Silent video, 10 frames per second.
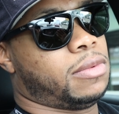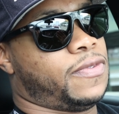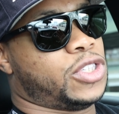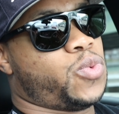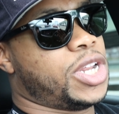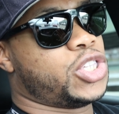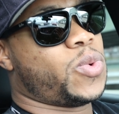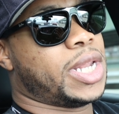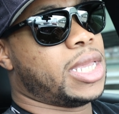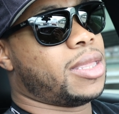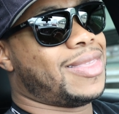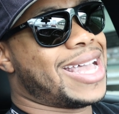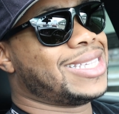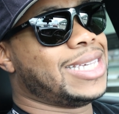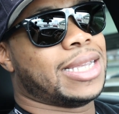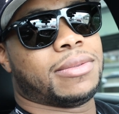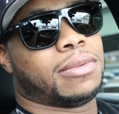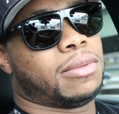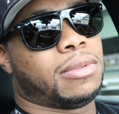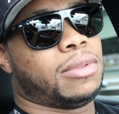for 2020? That's it.
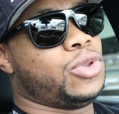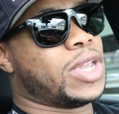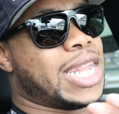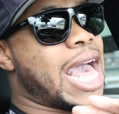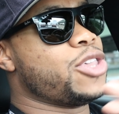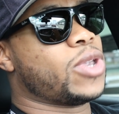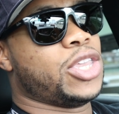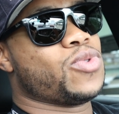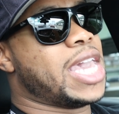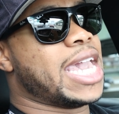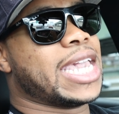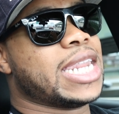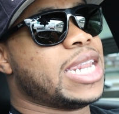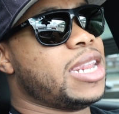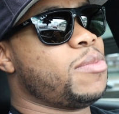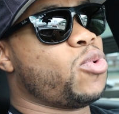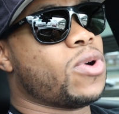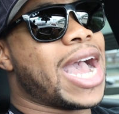You can't get it anymore.